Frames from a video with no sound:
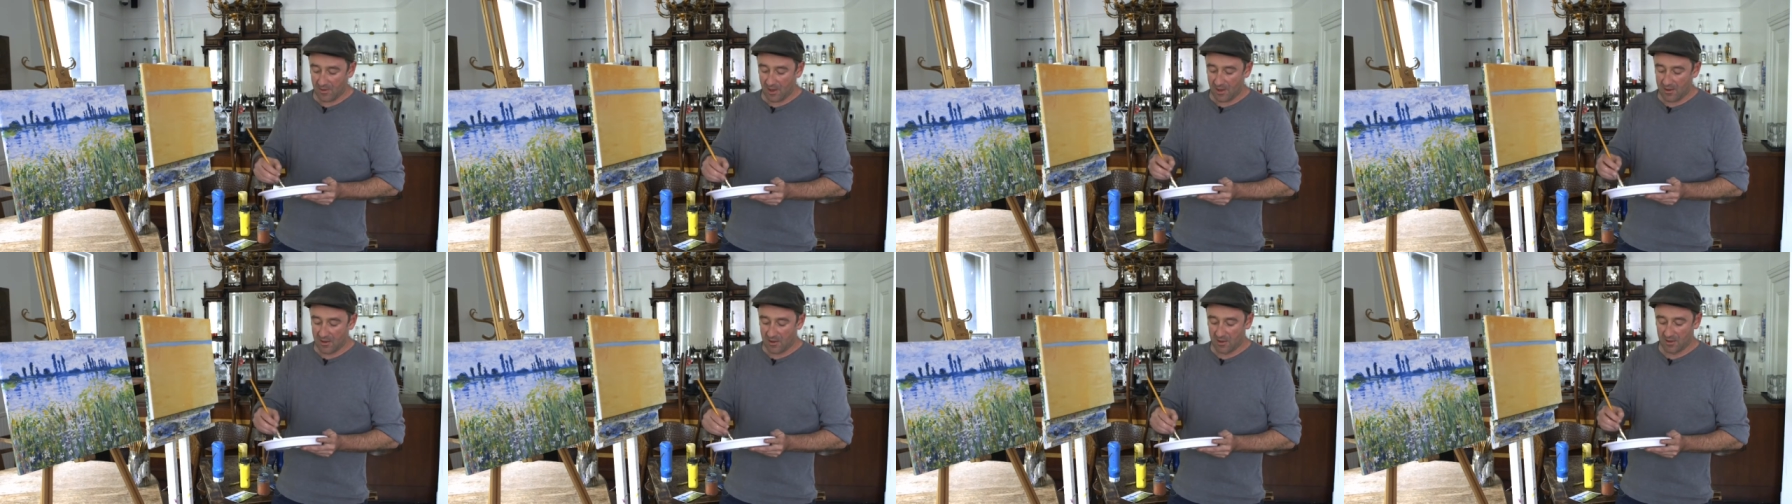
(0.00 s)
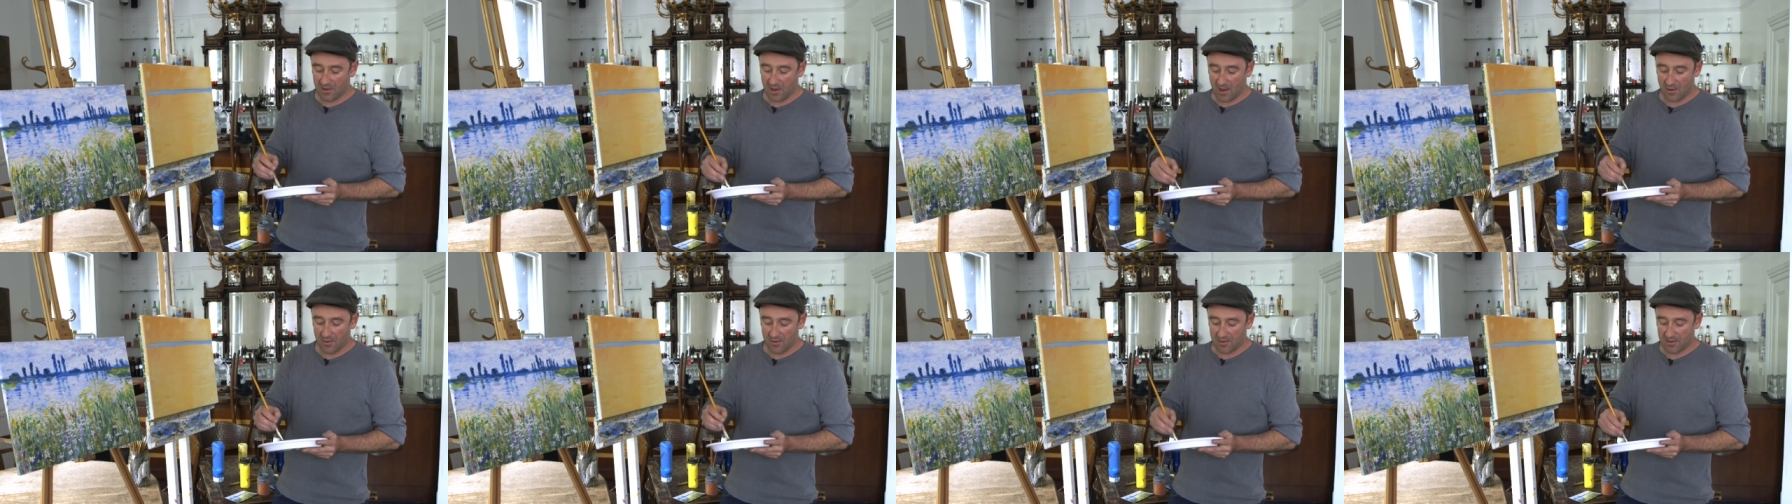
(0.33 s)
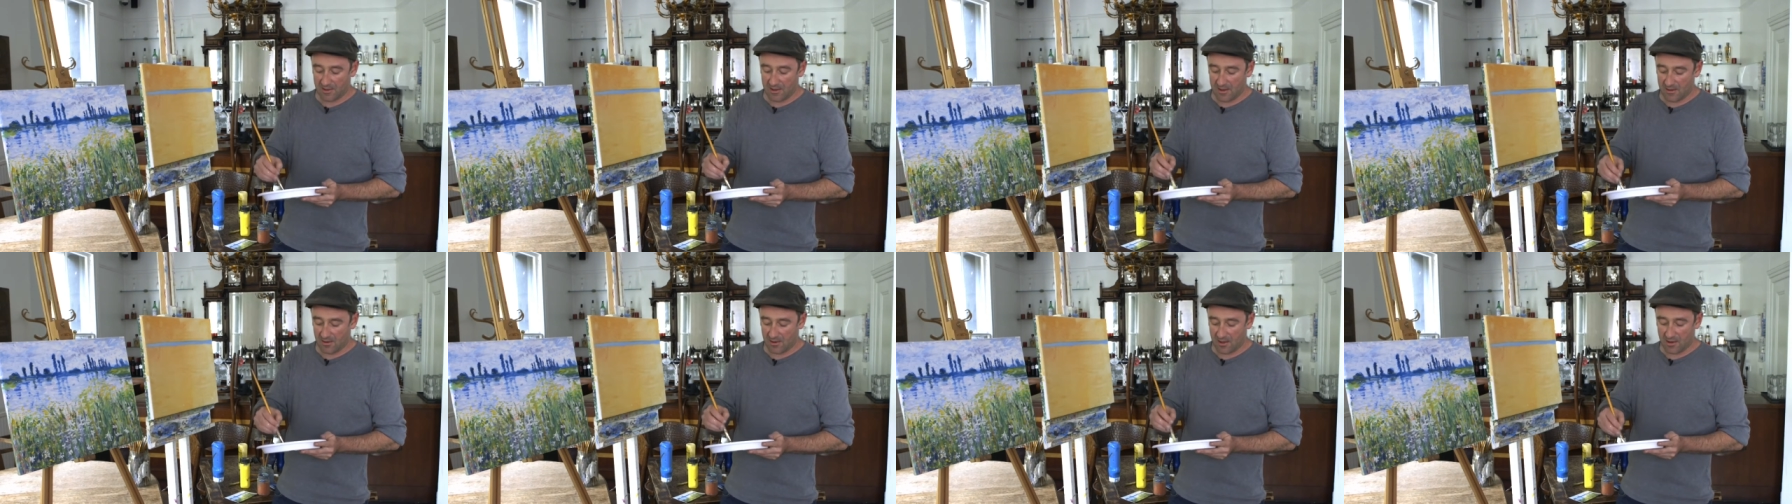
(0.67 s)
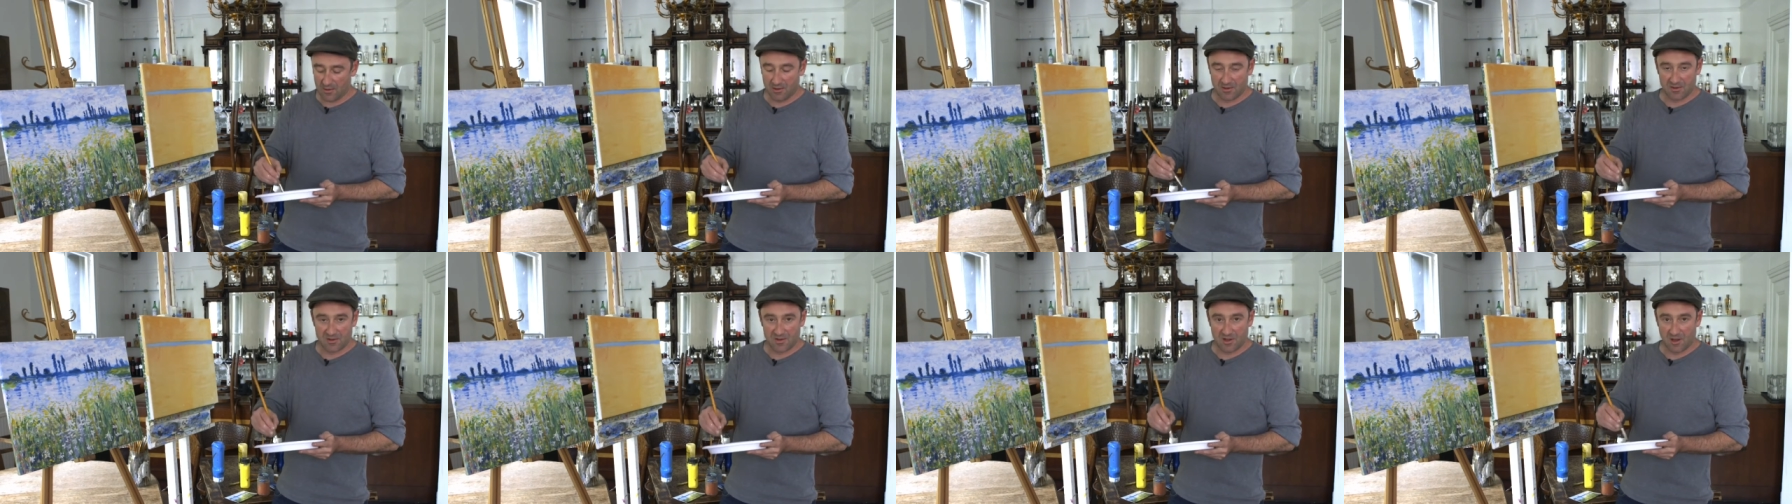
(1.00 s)
and it'll go on, it'll
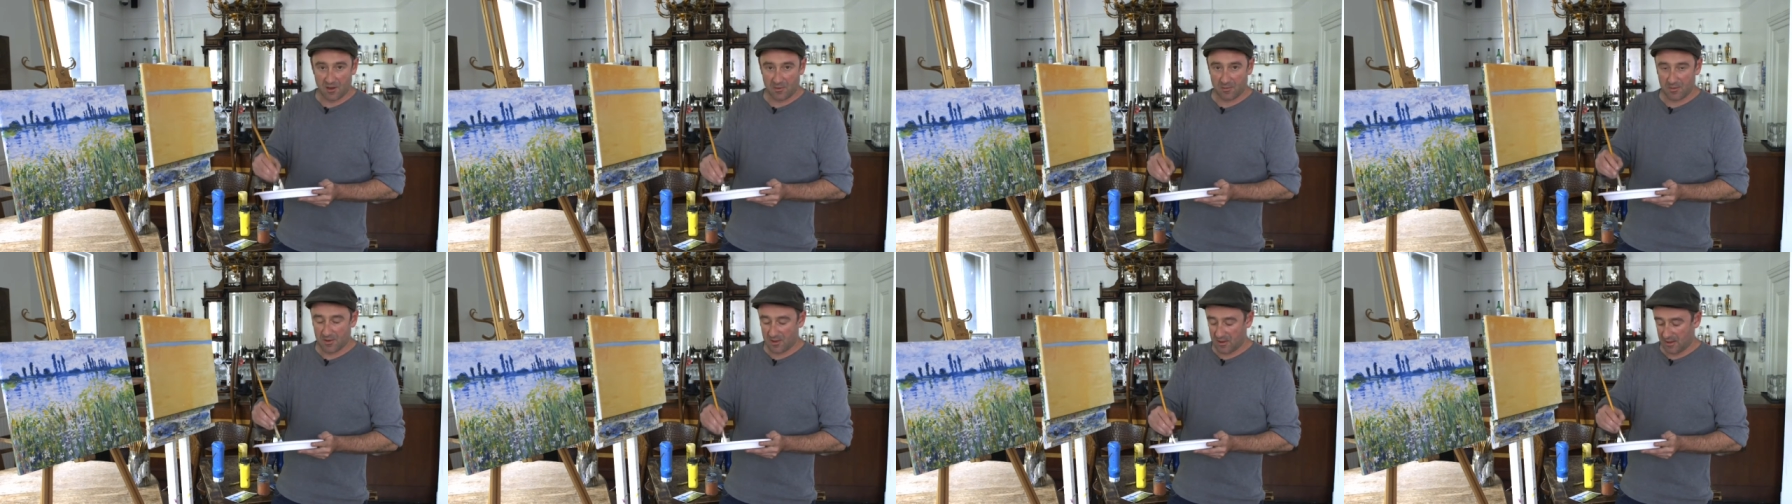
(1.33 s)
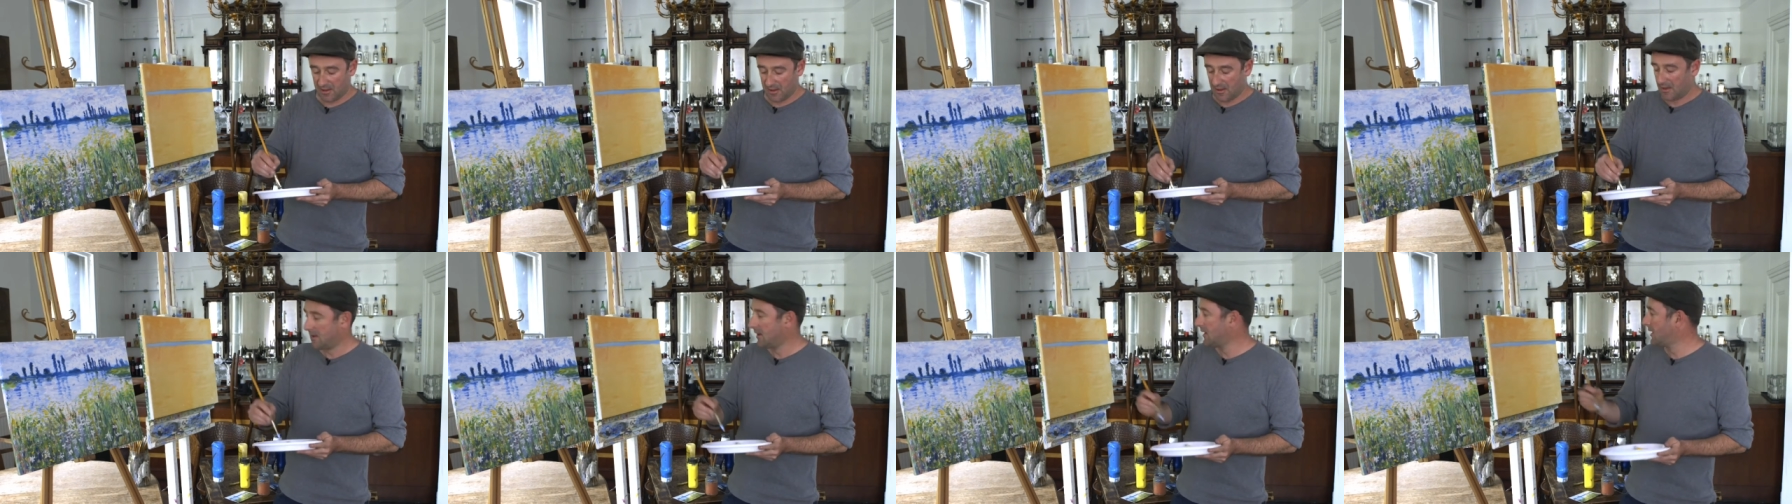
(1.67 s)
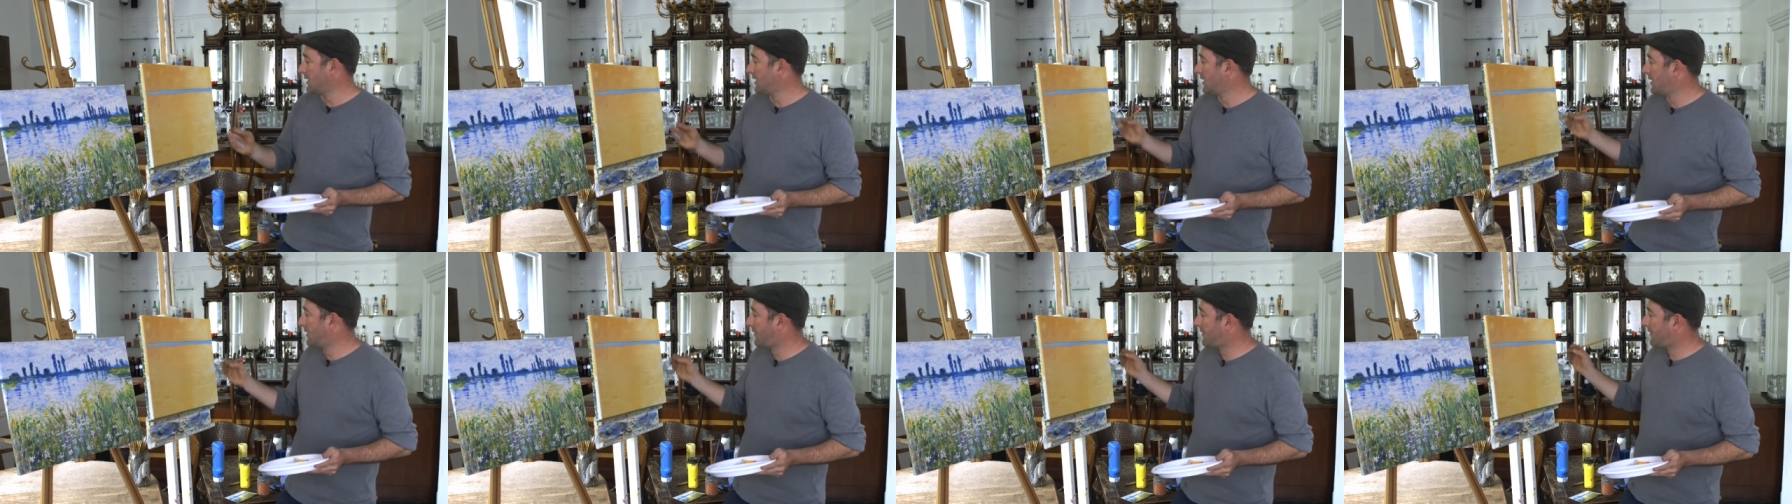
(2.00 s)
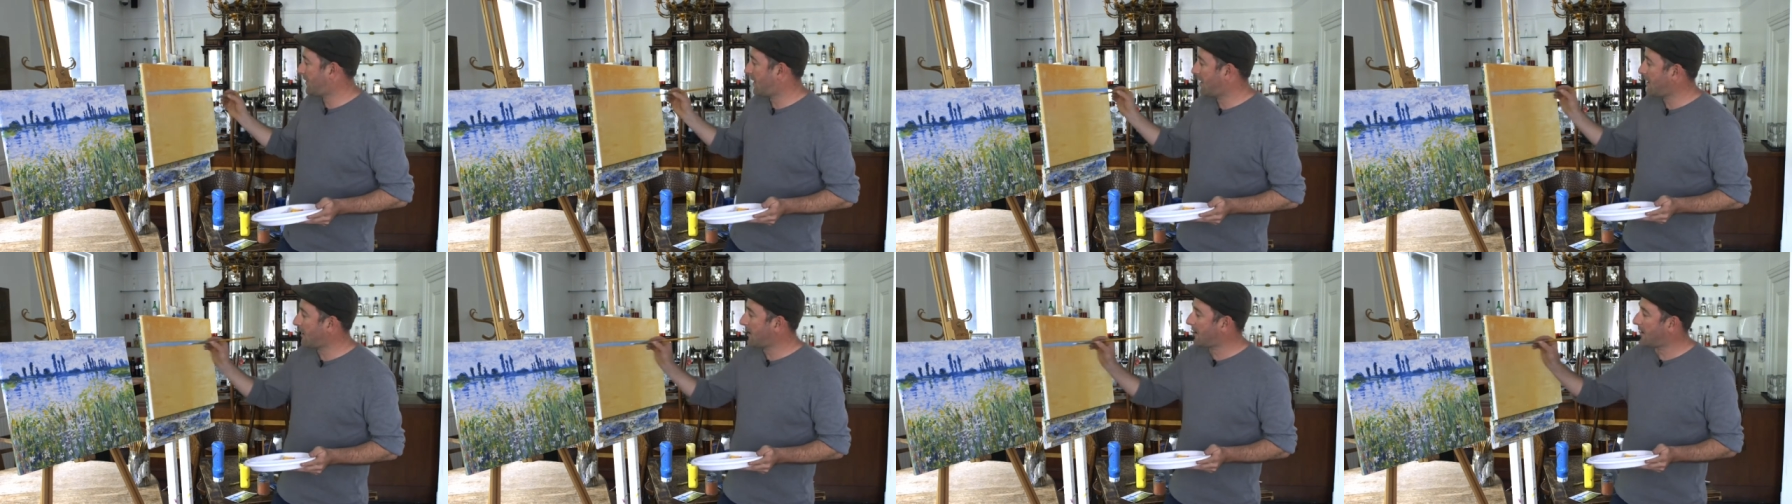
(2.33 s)
go on top
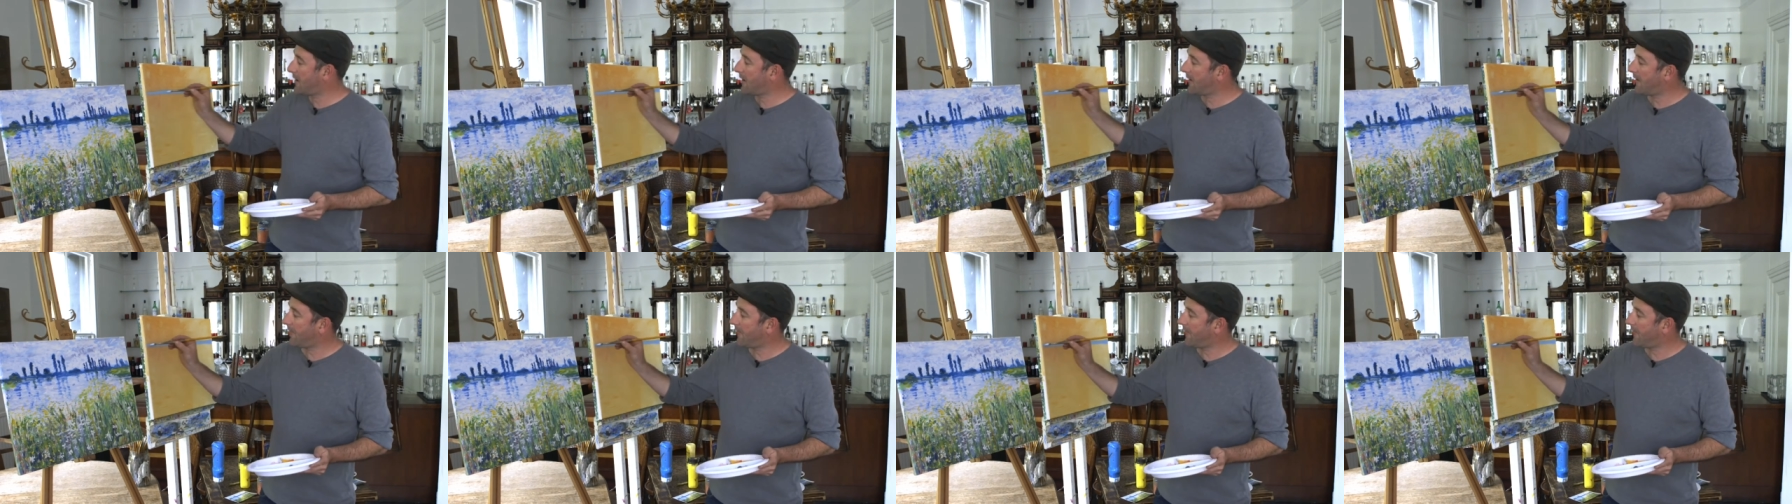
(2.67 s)
fine.